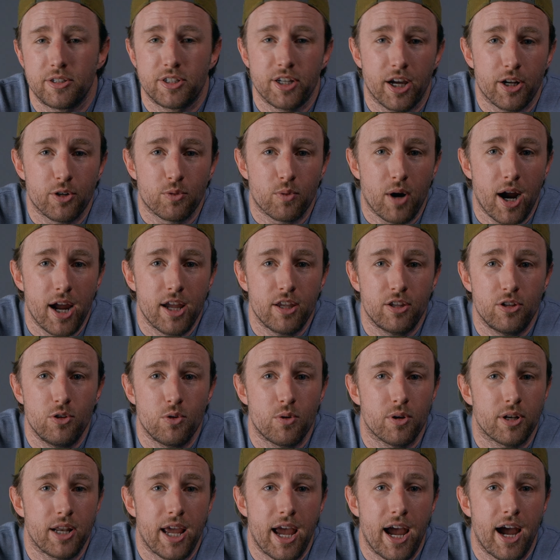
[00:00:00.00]
Done right, you
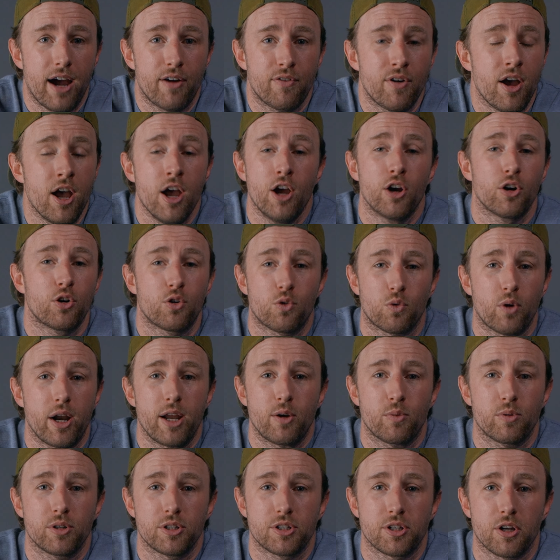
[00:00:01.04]
can have great
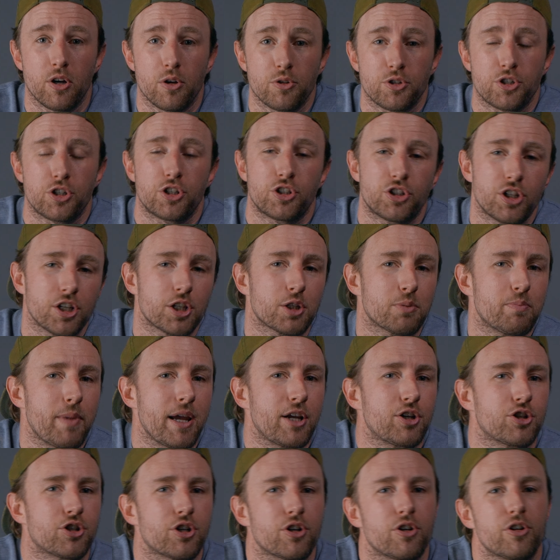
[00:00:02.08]
results. Just make
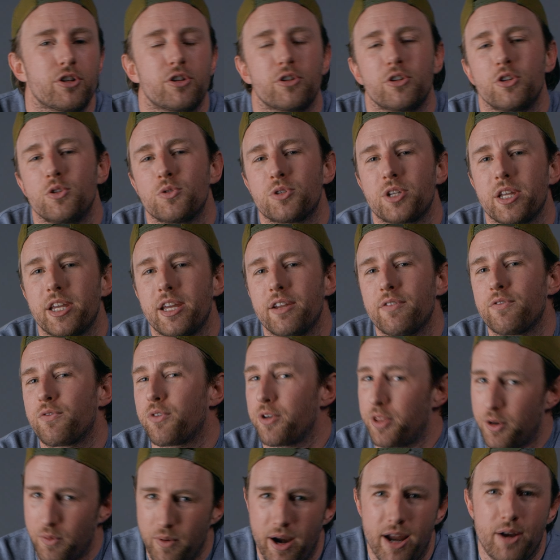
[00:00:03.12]
sure you're using it for
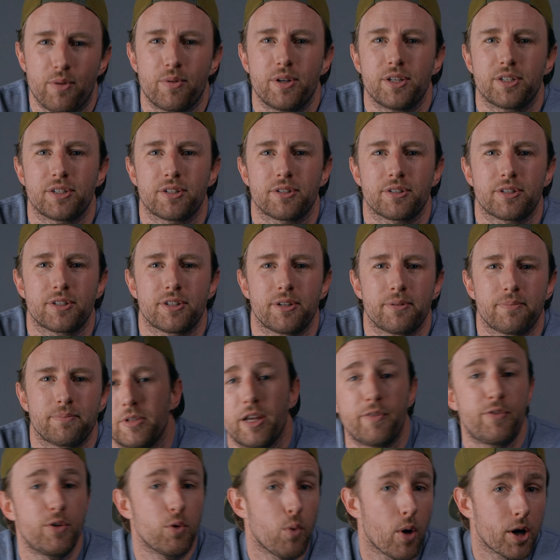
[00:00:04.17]
the right reasons.
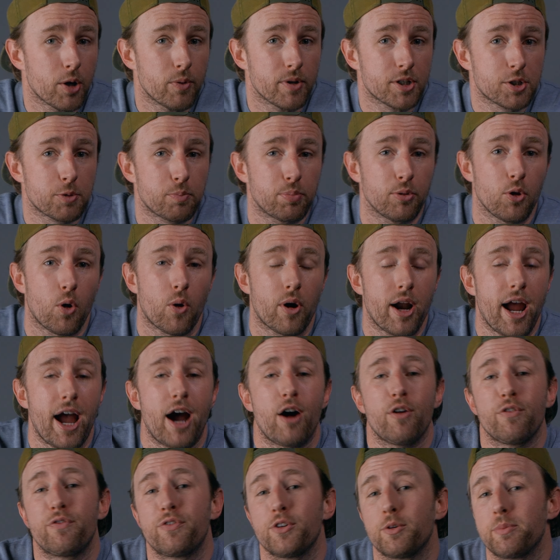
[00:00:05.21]
If you want to explore
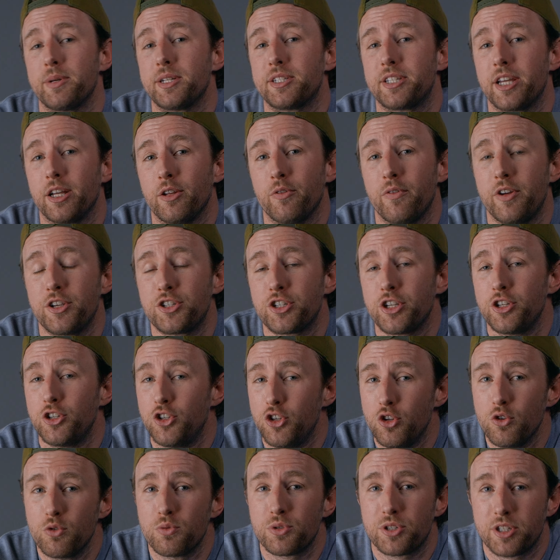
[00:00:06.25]
how film and television
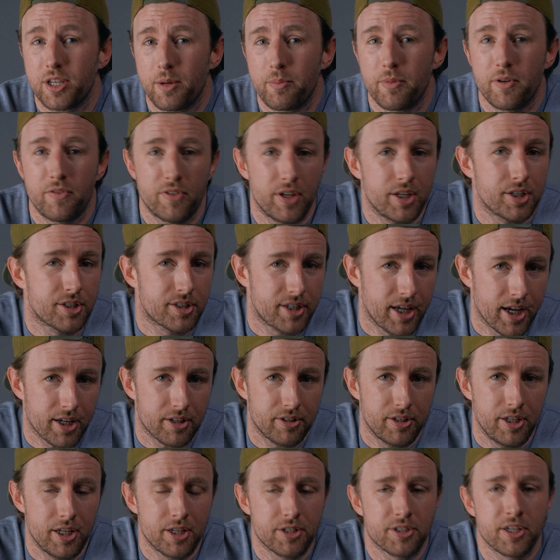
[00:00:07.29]
use some of these
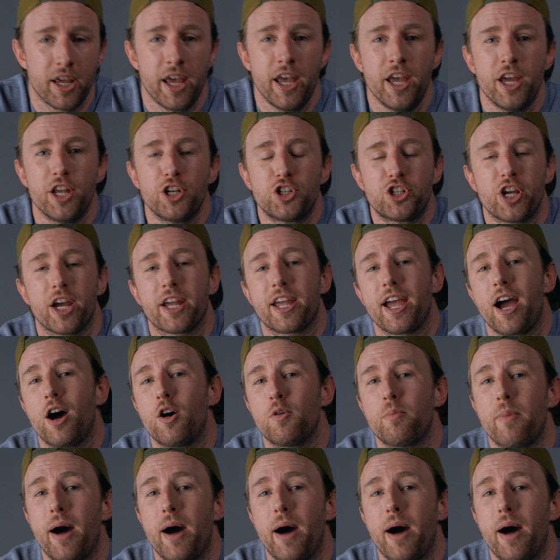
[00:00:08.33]
techniques, check out